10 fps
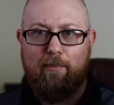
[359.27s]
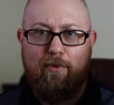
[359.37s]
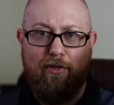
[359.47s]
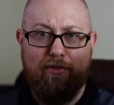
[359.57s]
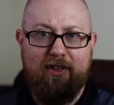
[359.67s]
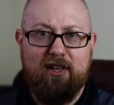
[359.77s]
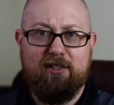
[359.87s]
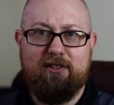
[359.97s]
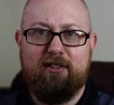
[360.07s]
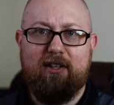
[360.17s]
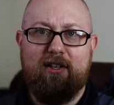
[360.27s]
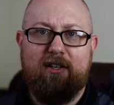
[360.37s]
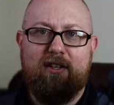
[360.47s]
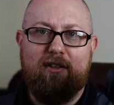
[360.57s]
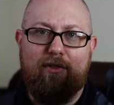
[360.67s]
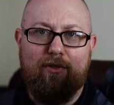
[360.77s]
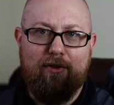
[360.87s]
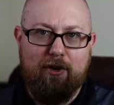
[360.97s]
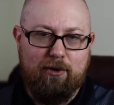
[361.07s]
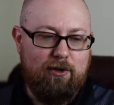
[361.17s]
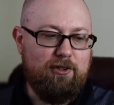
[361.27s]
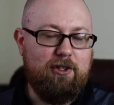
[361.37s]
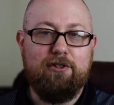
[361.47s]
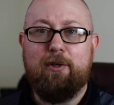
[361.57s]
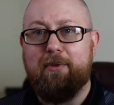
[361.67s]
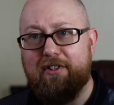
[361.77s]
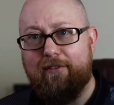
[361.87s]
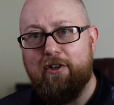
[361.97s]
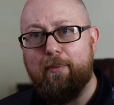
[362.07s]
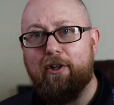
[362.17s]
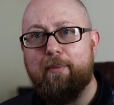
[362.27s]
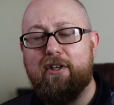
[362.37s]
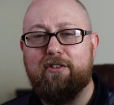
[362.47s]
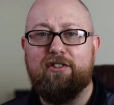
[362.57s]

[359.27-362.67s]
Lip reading: This, it only goes up to 70 millimeters